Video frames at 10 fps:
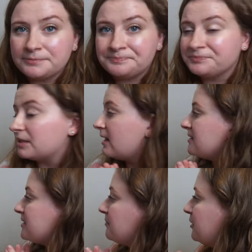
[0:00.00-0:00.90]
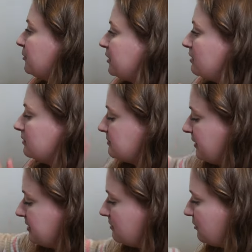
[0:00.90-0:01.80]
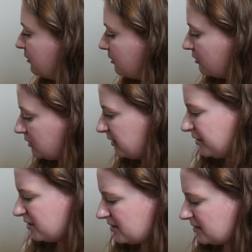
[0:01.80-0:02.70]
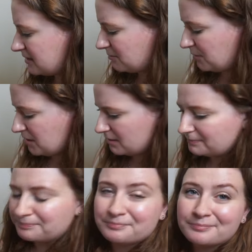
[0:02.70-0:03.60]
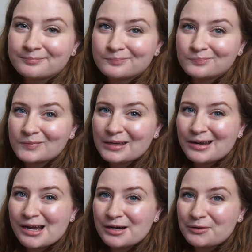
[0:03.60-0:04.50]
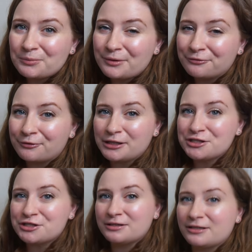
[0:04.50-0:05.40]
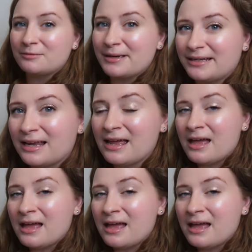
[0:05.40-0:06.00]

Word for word: the last thing I'm going to work on is my TBR card. It just needs to be refreshed a little bit.